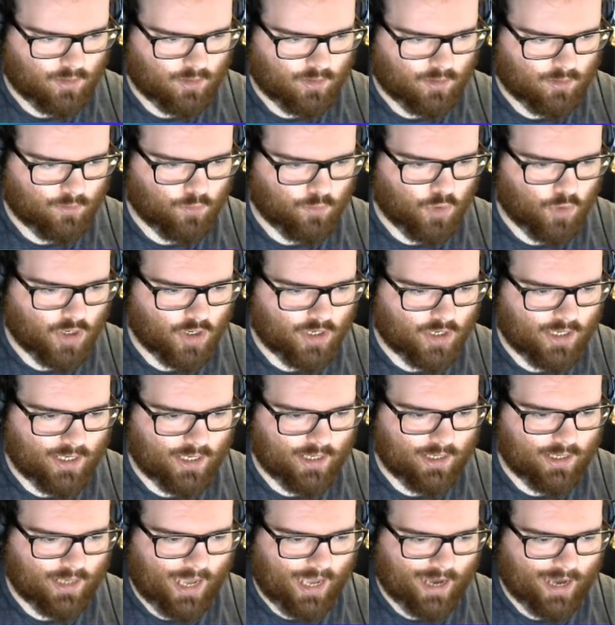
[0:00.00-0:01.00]

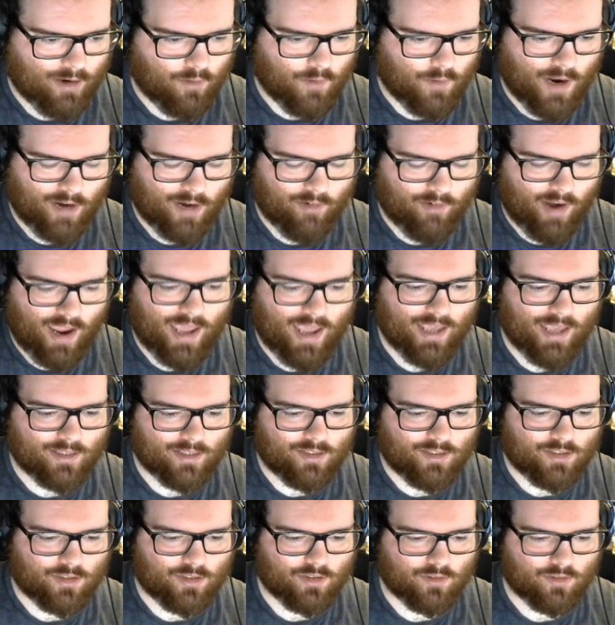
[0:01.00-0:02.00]
working out where it
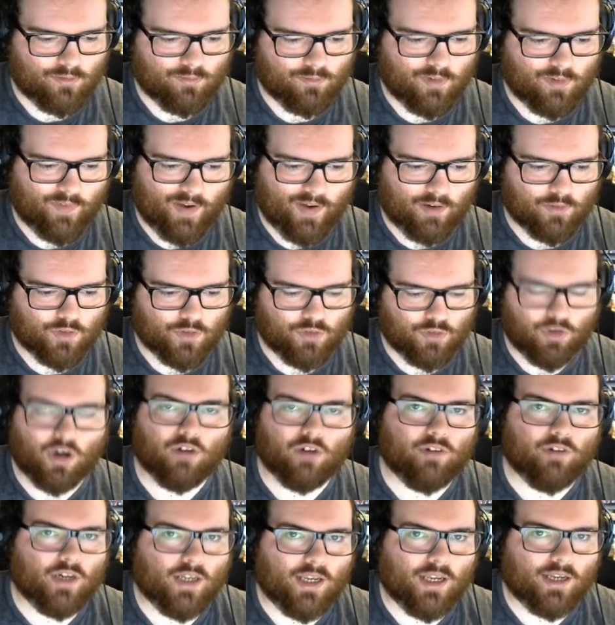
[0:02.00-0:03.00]
is without
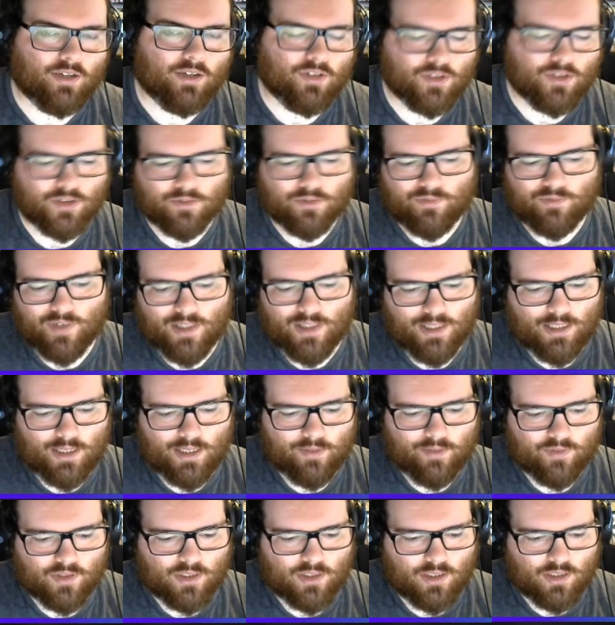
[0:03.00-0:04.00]
drawing it doesn't really
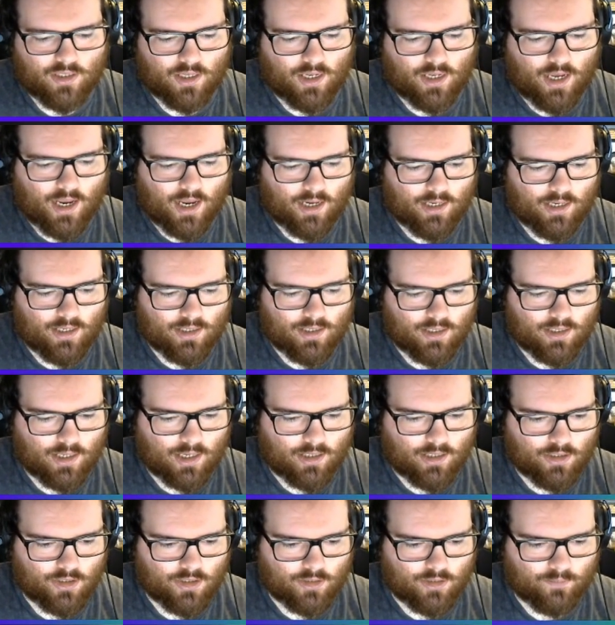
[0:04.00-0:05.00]
give us any
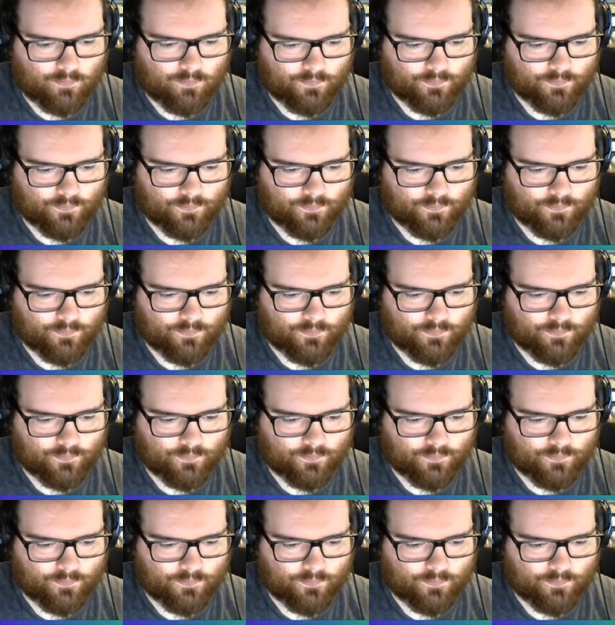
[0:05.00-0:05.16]
indication.